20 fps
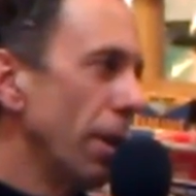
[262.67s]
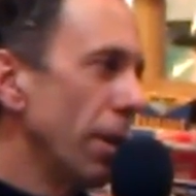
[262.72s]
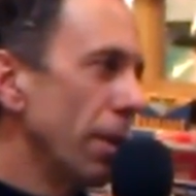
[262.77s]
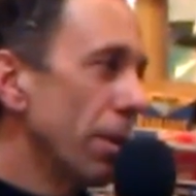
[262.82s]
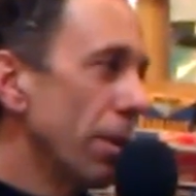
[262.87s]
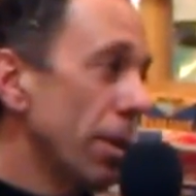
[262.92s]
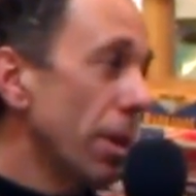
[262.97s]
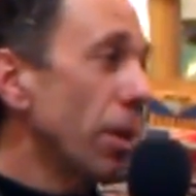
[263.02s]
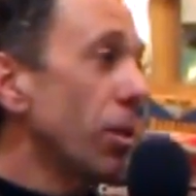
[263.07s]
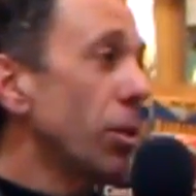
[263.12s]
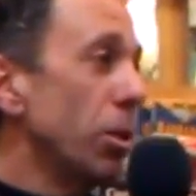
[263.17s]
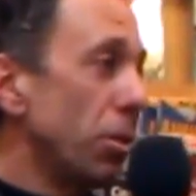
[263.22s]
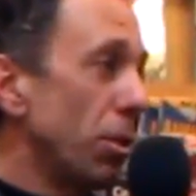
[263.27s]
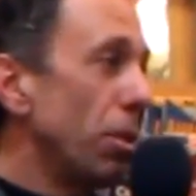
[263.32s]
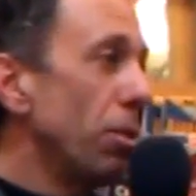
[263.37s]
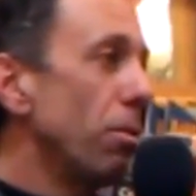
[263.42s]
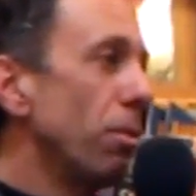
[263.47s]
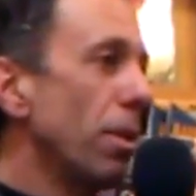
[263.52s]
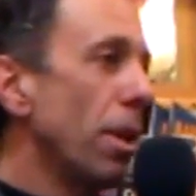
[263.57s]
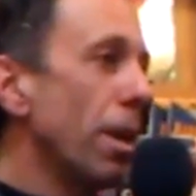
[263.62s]
There's actually
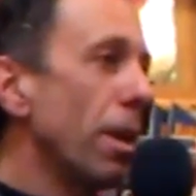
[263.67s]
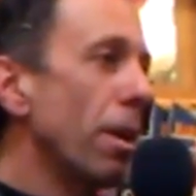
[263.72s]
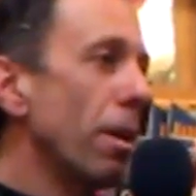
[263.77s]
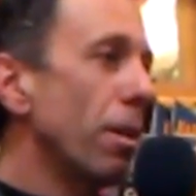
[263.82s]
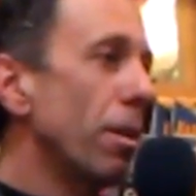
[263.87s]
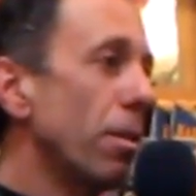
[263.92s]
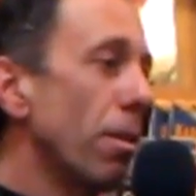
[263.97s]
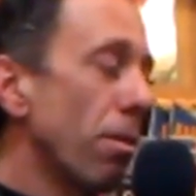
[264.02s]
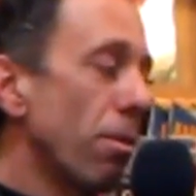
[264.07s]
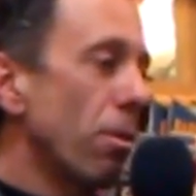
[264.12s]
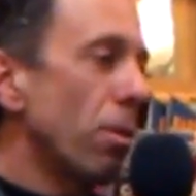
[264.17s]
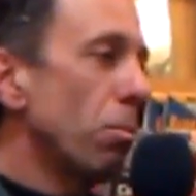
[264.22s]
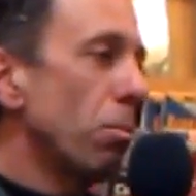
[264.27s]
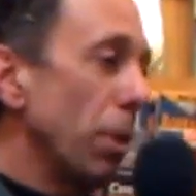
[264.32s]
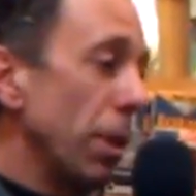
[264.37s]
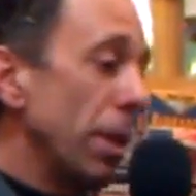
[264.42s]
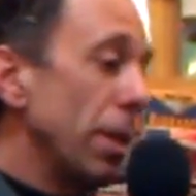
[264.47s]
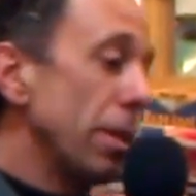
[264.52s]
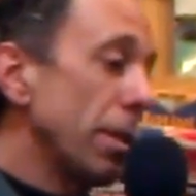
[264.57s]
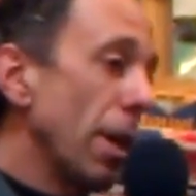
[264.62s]
two there, and the third
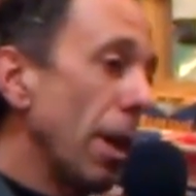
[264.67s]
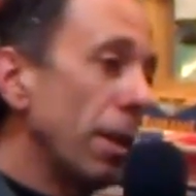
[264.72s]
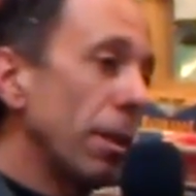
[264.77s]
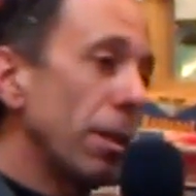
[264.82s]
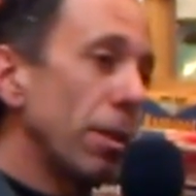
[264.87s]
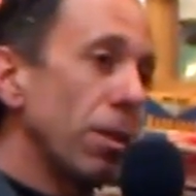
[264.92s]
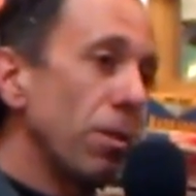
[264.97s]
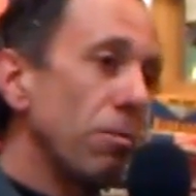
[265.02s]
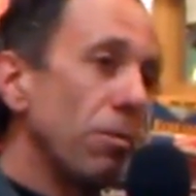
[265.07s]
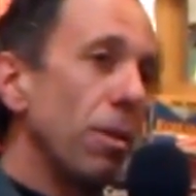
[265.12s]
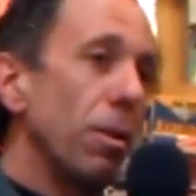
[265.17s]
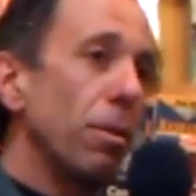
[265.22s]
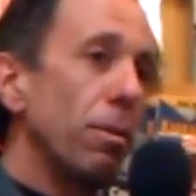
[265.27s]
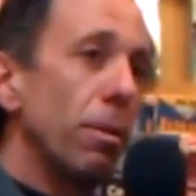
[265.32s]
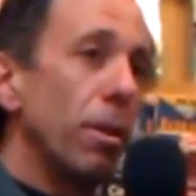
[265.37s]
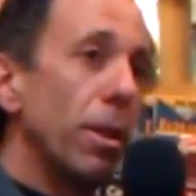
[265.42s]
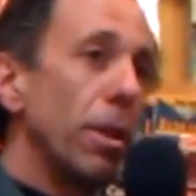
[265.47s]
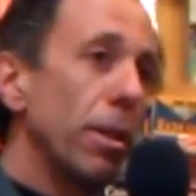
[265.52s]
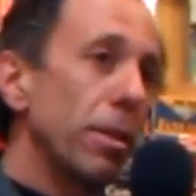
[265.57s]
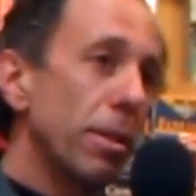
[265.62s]
one, he's dialing the phone,
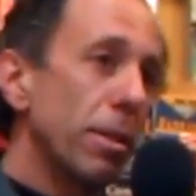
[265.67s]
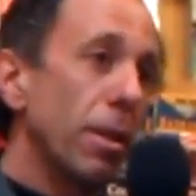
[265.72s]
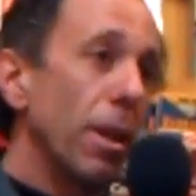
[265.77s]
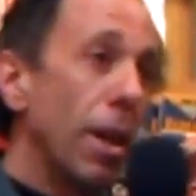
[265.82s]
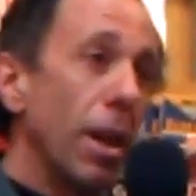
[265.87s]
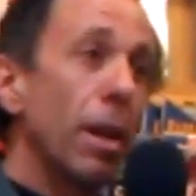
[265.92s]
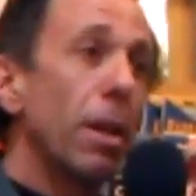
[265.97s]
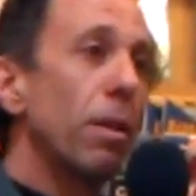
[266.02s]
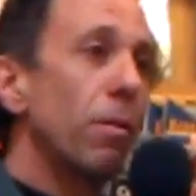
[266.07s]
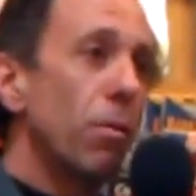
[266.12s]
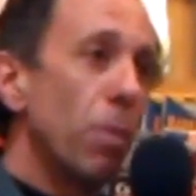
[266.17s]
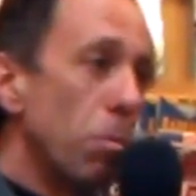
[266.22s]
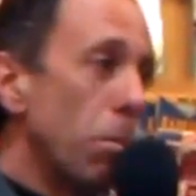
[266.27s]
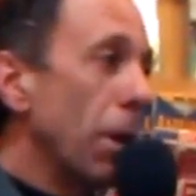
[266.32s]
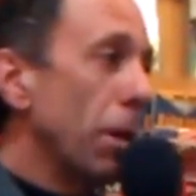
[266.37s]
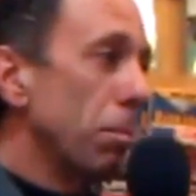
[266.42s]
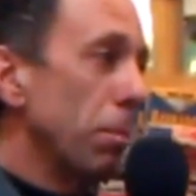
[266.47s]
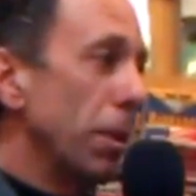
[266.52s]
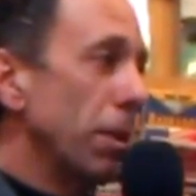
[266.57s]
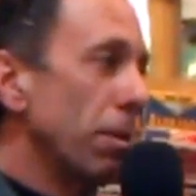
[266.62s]
and it's the head of the
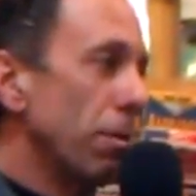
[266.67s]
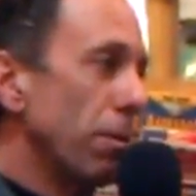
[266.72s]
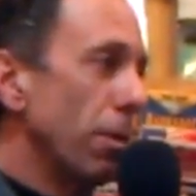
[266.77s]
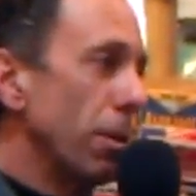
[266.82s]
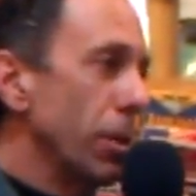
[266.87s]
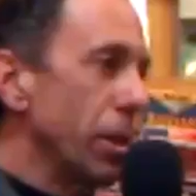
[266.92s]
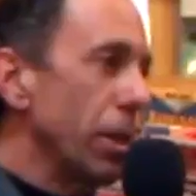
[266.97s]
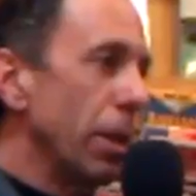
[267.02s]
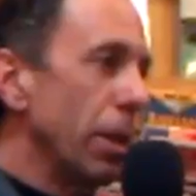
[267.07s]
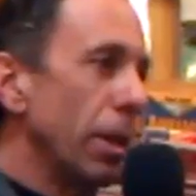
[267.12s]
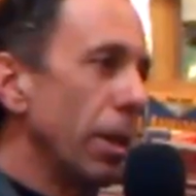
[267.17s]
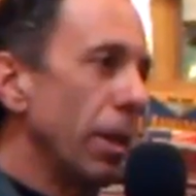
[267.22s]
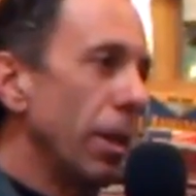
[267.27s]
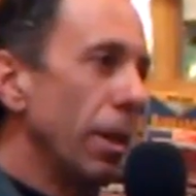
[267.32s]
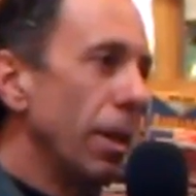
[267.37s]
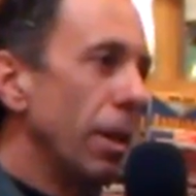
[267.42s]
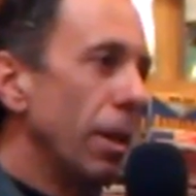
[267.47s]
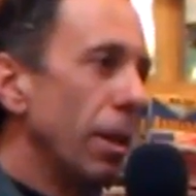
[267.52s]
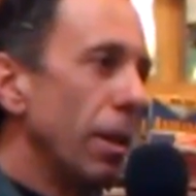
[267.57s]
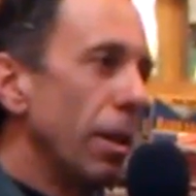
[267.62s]
Buckman Diversion
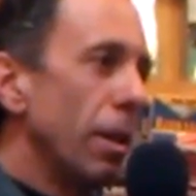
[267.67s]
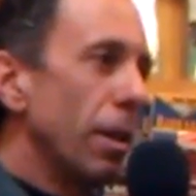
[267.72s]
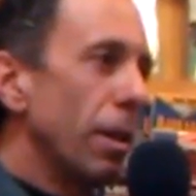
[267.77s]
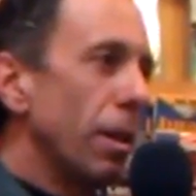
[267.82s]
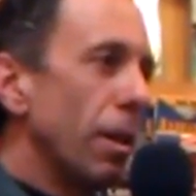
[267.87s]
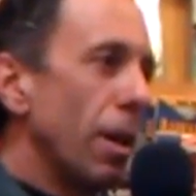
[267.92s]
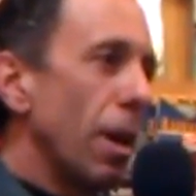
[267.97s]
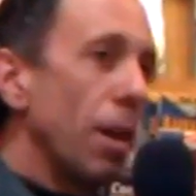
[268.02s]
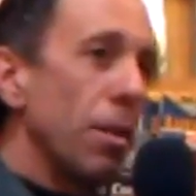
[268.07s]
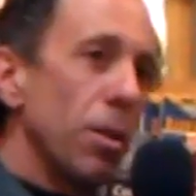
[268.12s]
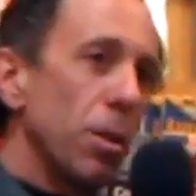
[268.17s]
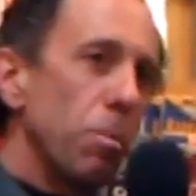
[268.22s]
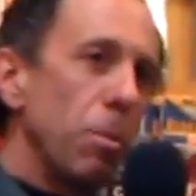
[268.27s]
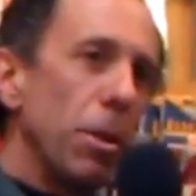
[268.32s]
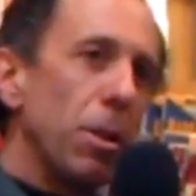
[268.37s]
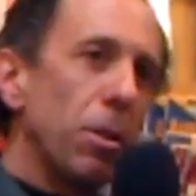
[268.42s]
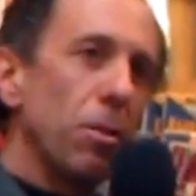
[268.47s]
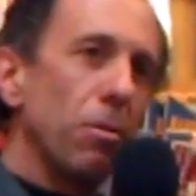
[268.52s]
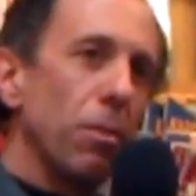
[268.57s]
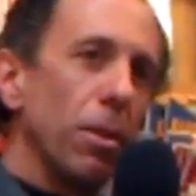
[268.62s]
on the
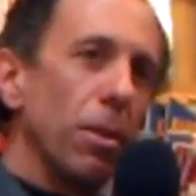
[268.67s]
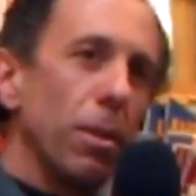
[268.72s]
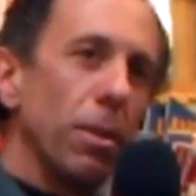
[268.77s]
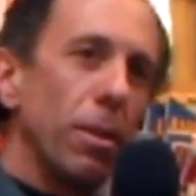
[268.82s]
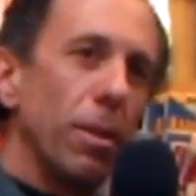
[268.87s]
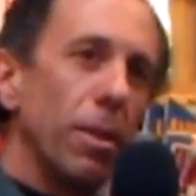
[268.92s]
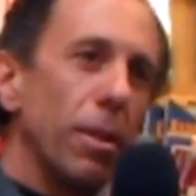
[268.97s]
speakerphone.